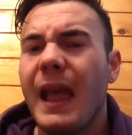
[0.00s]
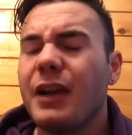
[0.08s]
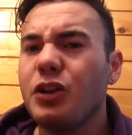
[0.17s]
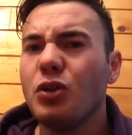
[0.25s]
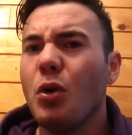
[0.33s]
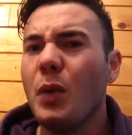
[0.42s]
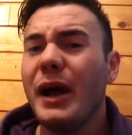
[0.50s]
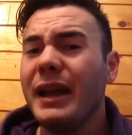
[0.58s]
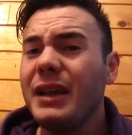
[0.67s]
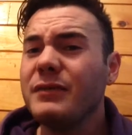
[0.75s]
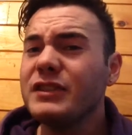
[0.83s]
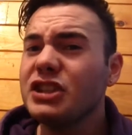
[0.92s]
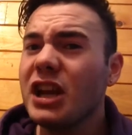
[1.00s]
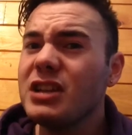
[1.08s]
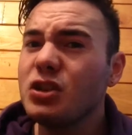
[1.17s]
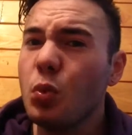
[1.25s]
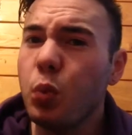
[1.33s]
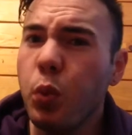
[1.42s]
And you know what? Even
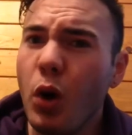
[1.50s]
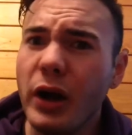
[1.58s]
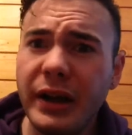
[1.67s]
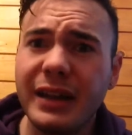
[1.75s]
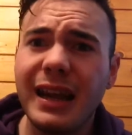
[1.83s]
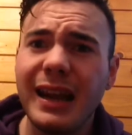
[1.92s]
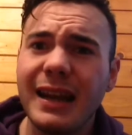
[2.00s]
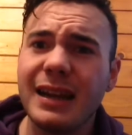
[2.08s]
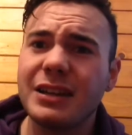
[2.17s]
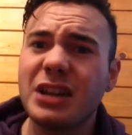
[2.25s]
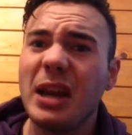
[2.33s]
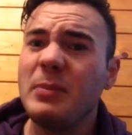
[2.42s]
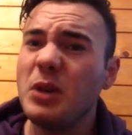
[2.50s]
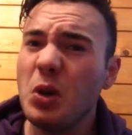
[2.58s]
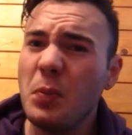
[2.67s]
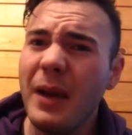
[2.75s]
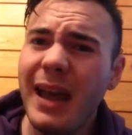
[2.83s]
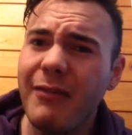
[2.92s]
changing one thing at a time,
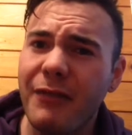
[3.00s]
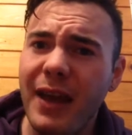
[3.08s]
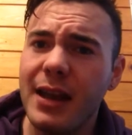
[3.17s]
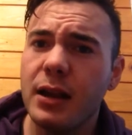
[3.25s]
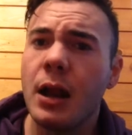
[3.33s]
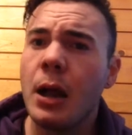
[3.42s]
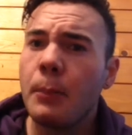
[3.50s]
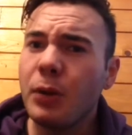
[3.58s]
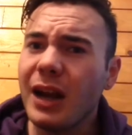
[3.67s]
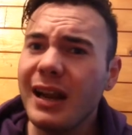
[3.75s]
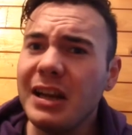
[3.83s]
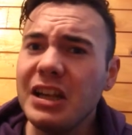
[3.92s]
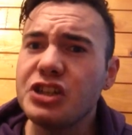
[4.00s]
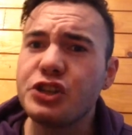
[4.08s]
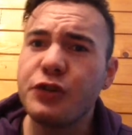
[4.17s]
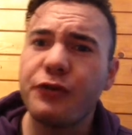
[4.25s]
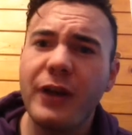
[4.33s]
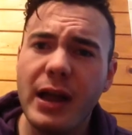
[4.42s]
you may fail, but at least
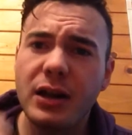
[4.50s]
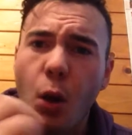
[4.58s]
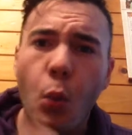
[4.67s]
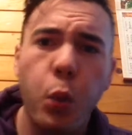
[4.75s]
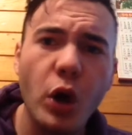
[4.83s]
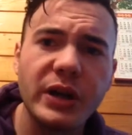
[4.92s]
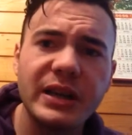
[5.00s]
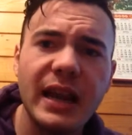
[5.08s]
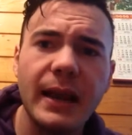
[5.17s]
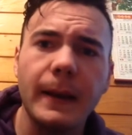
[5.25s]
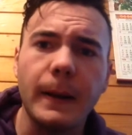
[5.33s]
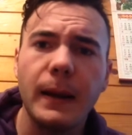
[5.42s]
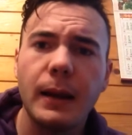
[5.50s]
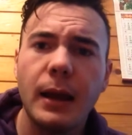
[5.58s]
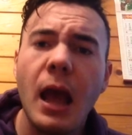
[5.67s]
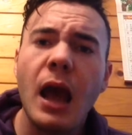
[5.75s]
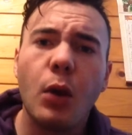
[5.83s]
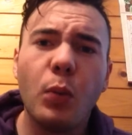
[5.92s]
you failed at one thing.
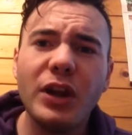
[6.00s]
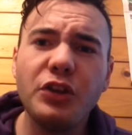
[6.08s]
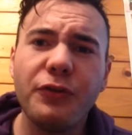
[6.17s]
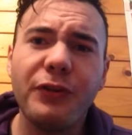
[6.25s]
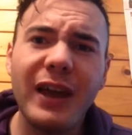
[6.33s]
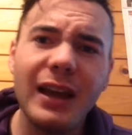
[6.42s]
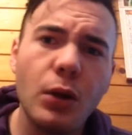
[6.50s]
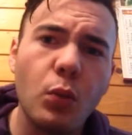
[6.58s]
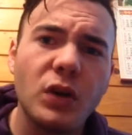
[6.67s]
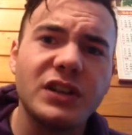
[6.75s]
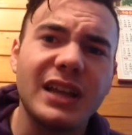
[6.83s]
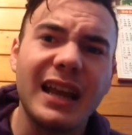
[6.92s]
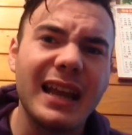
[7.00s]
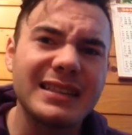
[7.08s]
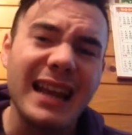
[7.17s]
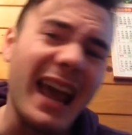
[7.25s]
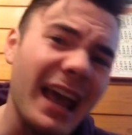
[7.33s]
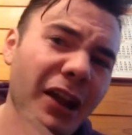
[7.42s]
And when you fail at one thing,
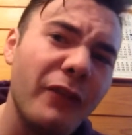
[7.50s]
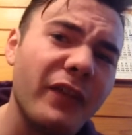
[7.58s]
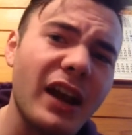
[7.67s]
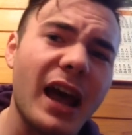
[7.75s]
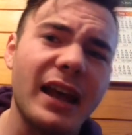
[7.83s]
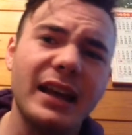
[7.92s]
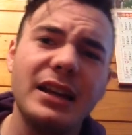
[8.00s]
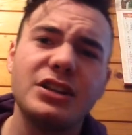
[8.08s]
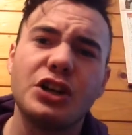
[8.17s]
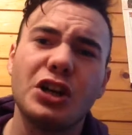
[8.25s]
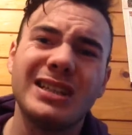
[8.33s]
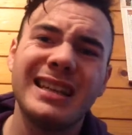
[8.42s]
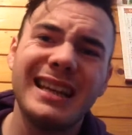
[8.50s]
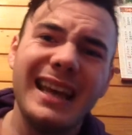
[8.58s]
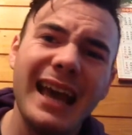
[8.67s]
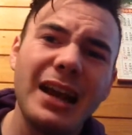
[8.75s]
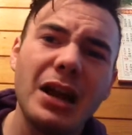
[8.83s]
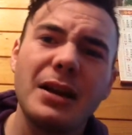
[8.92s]
it's a hell of a lot easier to
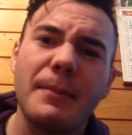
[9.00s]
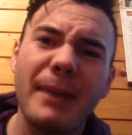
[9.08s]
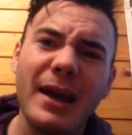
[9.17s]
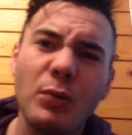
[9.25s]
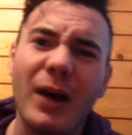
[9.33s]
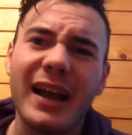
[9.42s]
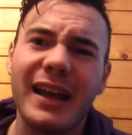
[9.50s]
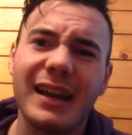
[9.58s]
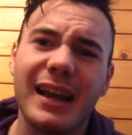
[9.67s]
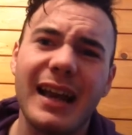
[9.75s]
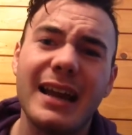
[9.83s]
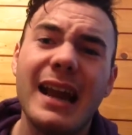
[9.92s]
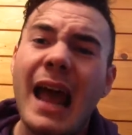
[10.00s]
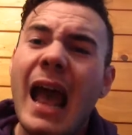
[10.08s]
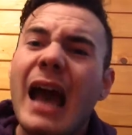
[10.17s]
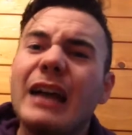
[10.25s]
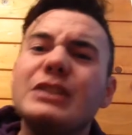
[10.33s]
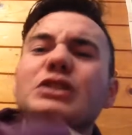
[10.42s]
get on the bandwagon again
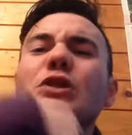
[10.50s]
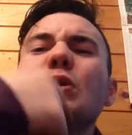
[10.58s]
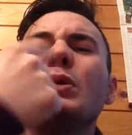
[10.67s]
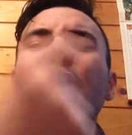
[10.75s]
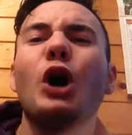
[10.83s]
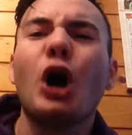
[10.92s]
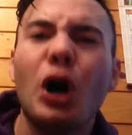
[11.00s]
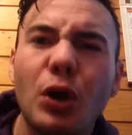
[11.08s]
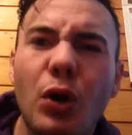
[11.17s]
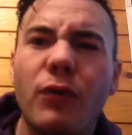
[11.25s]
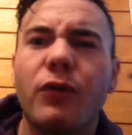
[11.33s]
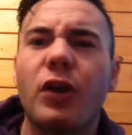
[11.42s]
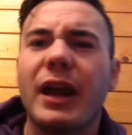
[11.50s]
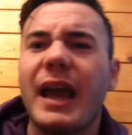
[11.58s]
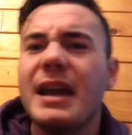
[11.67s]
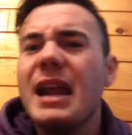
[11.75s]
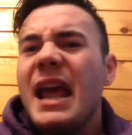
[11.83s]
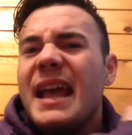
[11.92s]
and do it all over
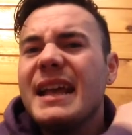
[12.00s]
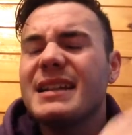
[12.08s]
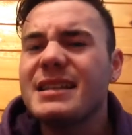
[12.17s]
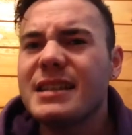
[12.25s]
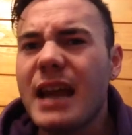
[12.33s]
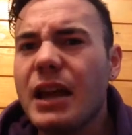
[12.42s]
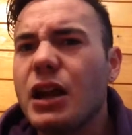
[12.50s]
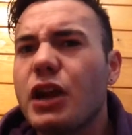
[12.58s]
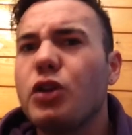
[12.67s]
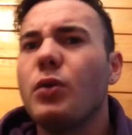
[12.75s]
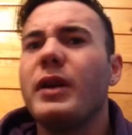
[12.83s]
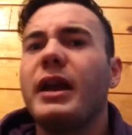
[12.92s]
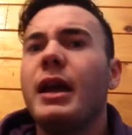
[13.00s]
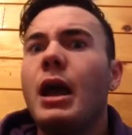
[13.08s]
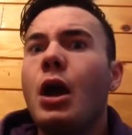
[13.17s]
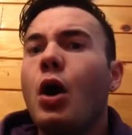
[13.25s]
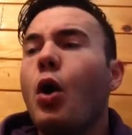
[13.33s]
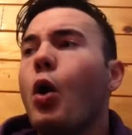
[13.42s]
again, instead of doing,
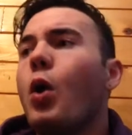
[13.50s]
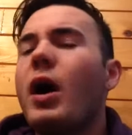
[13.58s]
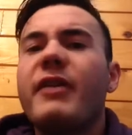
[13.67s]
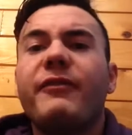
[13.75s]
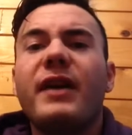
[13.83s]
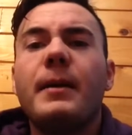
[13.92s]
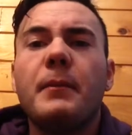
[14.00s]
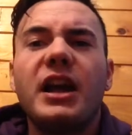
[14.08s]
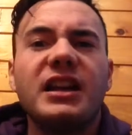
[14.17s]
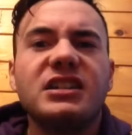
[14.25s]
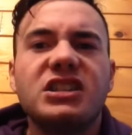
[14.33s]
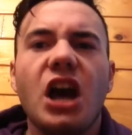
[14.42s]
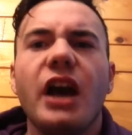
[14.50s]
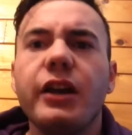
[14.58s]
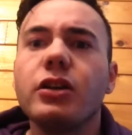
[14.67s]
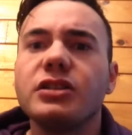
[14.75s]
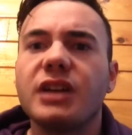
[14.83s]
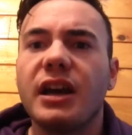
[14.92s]
oh, I failed my
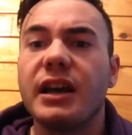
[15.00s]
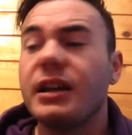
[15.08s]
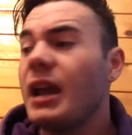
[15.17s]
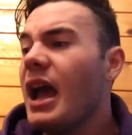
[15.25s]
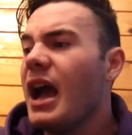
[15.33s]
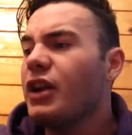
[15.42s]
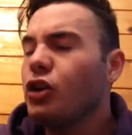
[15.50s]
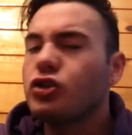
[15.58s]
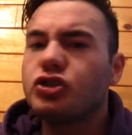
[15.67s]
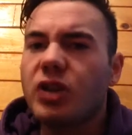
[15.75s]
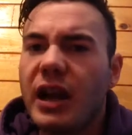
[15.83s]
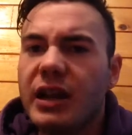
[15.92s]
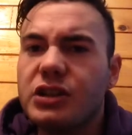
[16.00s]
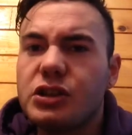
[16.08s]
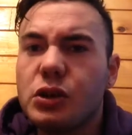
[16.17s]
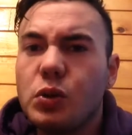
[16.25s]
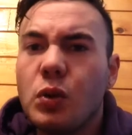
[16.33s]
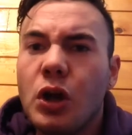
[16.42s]
entire diet, and you're trying
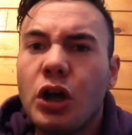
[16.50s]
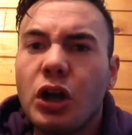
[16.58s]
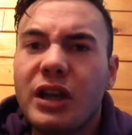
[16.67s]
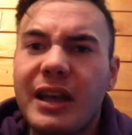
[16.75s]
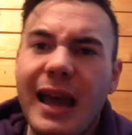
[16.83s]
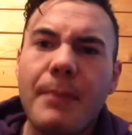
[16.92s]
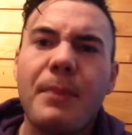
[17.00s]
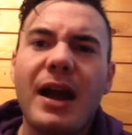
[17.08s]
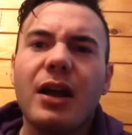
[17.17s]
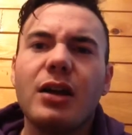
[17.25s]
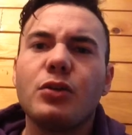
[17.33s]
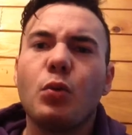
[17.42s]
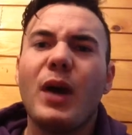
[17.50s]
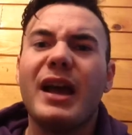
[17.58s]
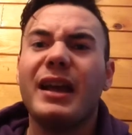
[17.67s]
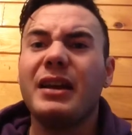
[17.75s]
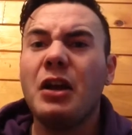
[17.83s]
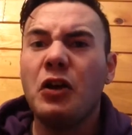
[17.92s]
to get back on the
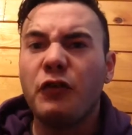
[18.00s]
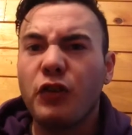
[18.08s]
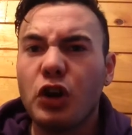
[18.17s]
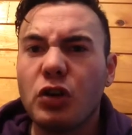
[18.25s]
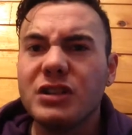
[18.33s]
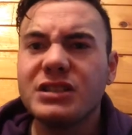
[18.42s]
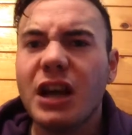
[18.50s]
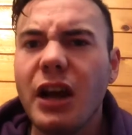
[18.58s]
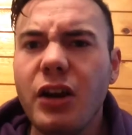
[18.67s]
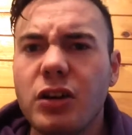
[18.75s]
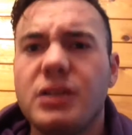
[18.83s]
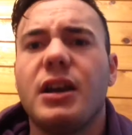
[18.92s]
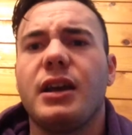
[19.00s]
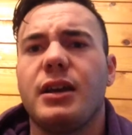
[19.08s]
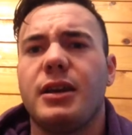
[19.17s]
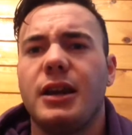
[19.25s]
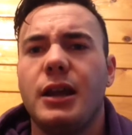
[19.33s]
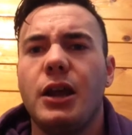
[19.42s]
wagon for your entire diet.